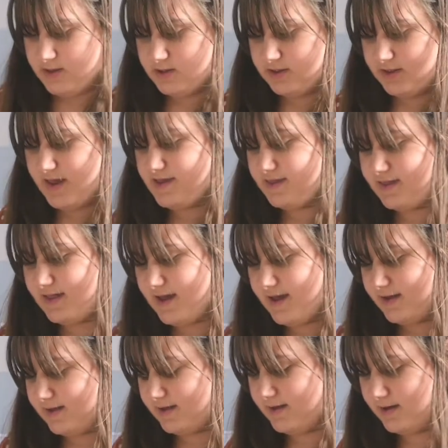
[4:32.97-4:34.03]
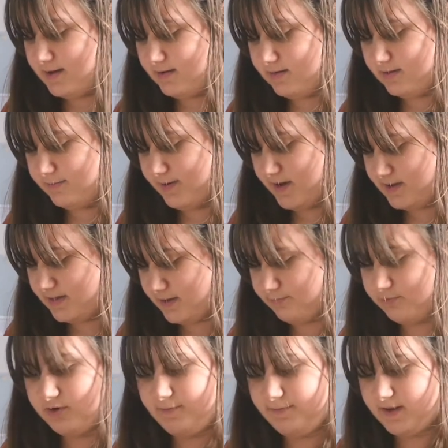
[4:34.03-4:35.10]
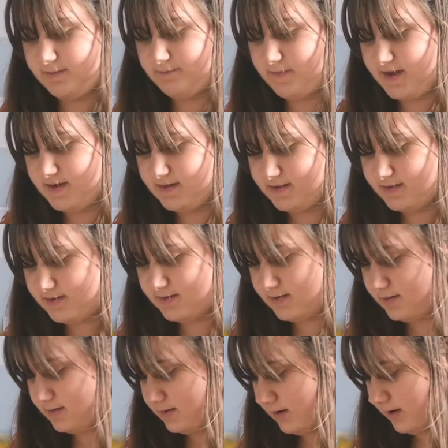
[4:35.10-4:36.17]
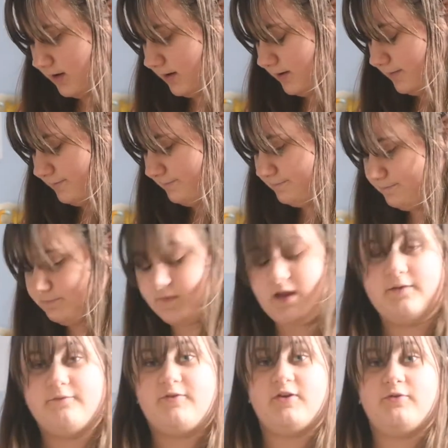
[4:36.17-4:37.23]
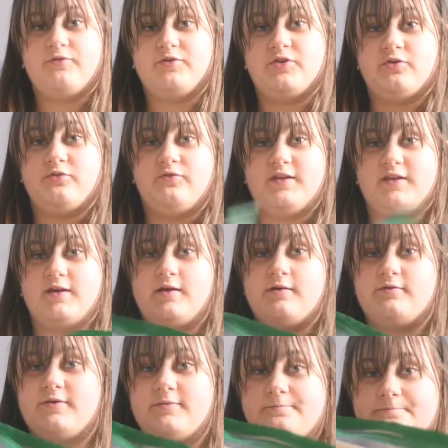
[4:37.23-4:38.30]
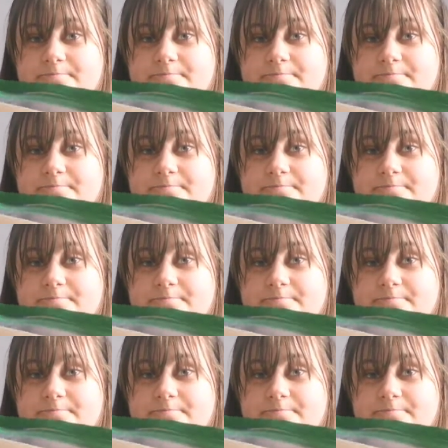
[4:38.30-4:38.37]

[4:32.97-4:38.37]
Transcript: So that's like the bits I probably missed on the other 2 videos.